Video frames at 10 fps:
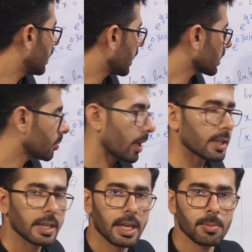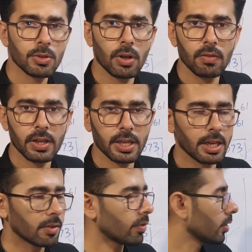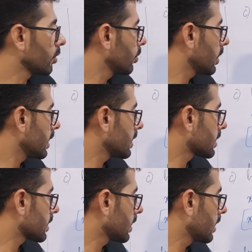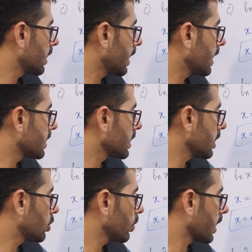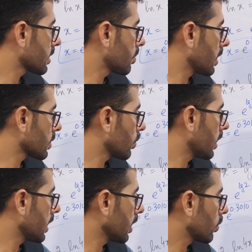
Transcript: Last part that I'm solving here for you is lg 2x plus 1